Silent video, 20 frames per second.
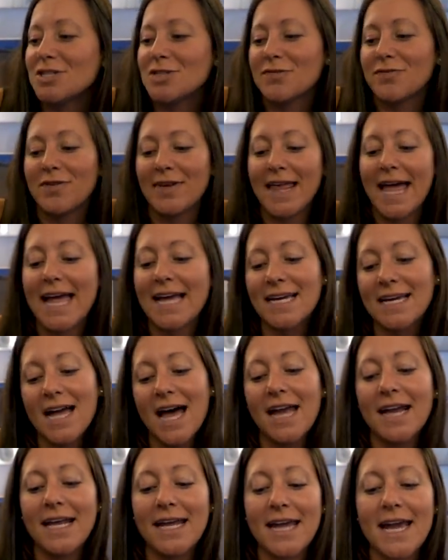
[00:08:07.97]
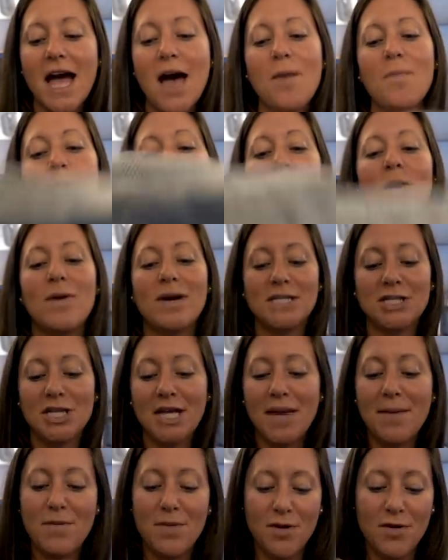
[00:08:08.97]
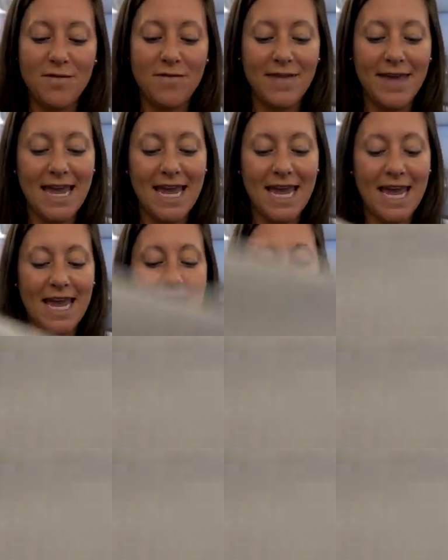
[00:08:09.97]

just for like cuddling up while you're watching a movie.